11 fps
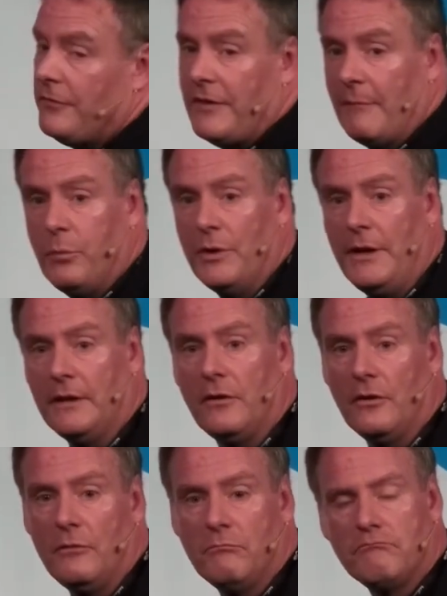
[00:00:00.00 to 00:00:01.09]
of
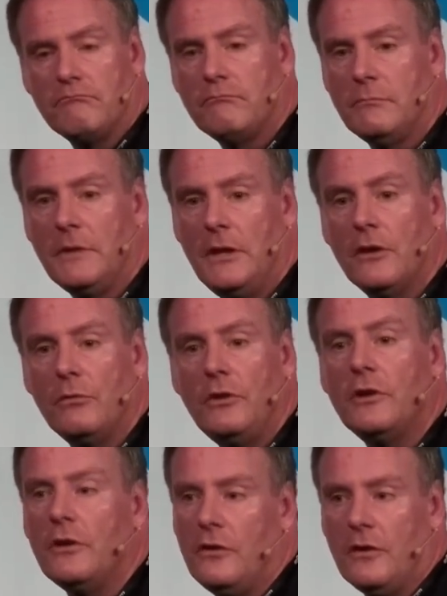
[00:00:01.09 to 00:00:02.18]
7.82.
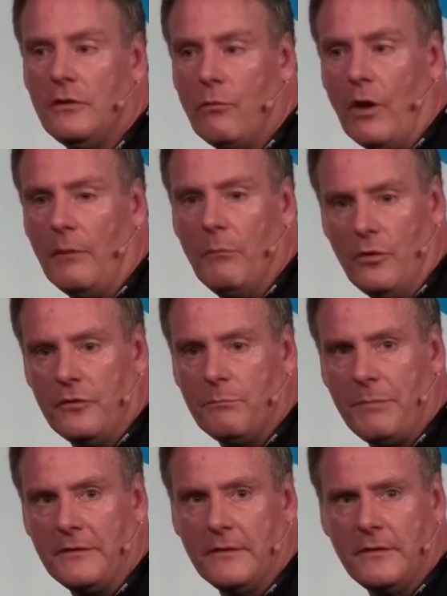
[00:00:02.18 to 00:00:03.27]
You can run most
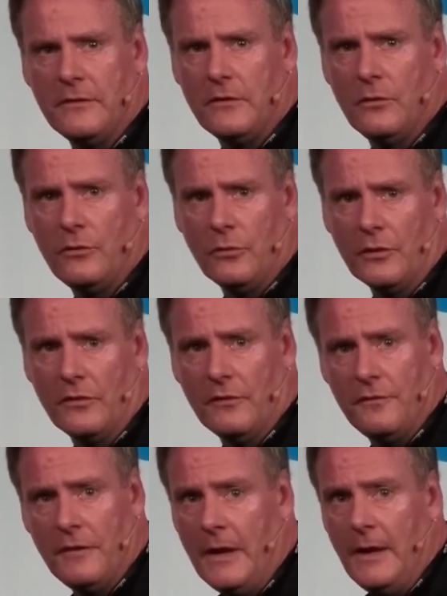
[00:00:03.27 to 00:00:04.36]
businesses in those sorts of
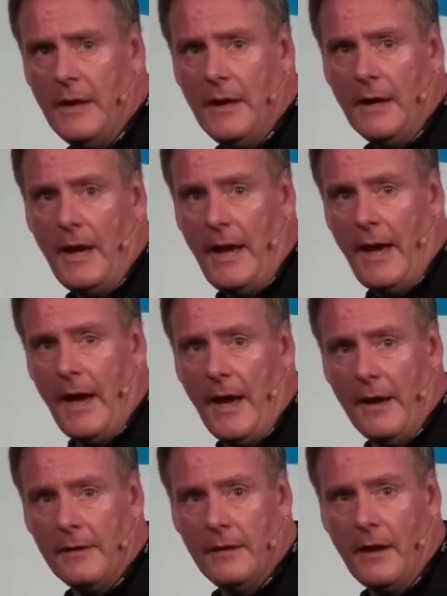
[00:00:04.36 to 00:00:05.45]

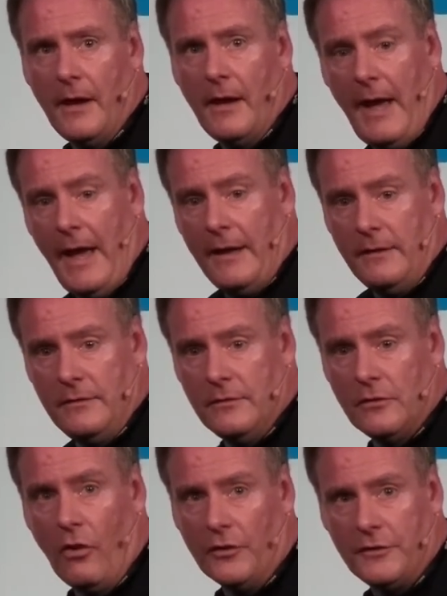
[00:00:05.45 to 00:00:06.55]
end
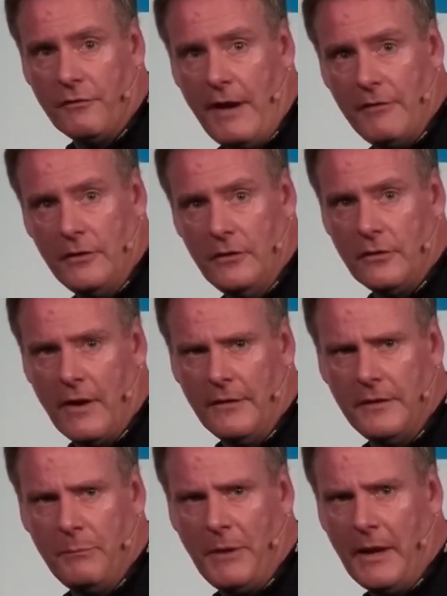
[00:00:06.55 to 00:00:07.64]
cost of revenues or end
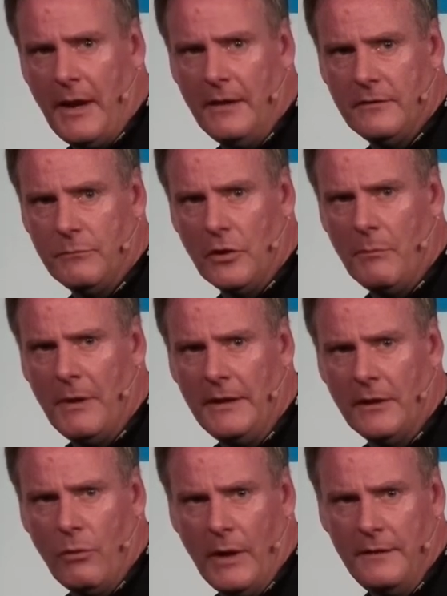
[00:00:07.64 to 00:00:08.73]
CPAs. I'm doing £1
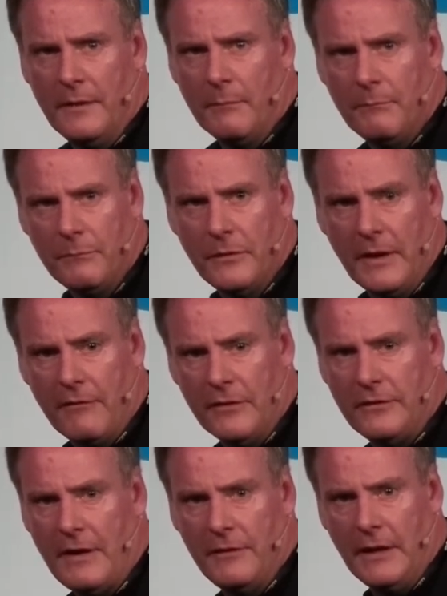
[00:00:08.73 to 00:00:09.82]
million and I'm giving
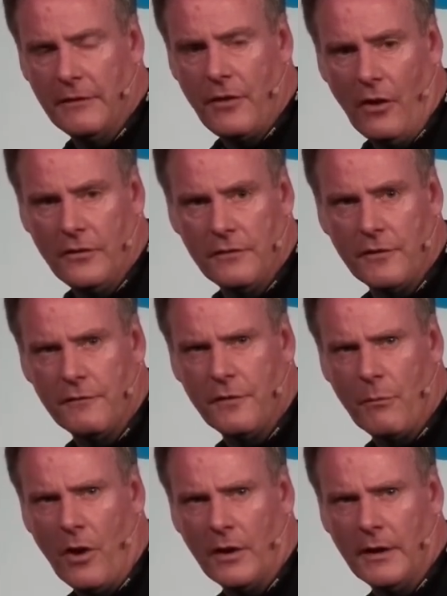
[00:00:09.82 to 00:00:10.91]
78,000 for
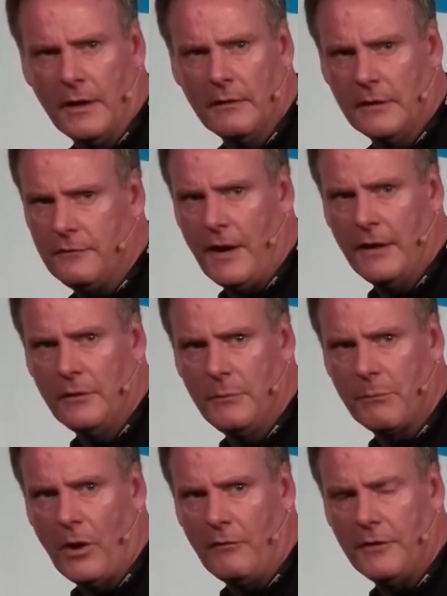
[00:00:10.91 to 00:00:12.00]
marketing. That's fine. You
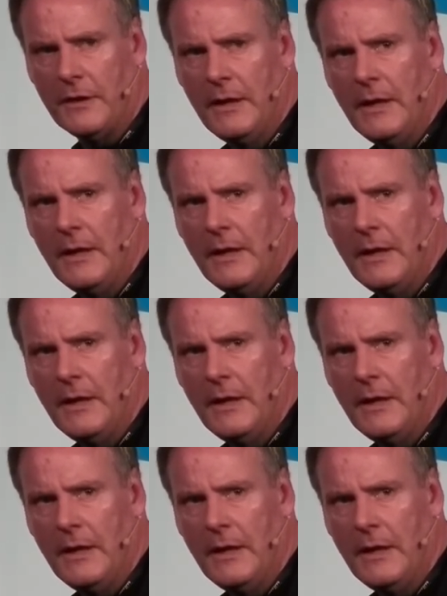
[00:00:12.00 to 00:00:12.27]
make profit.